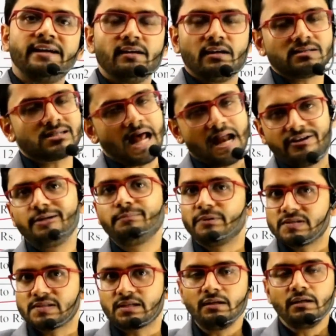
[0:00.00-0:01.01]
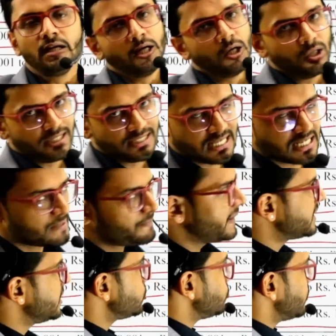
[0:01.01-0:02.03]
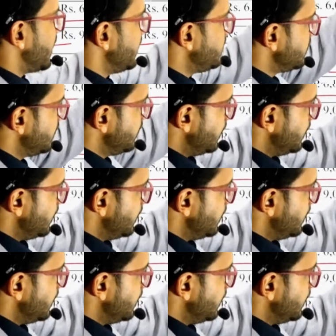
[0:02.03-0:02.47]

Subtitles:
a salaried person is expected to get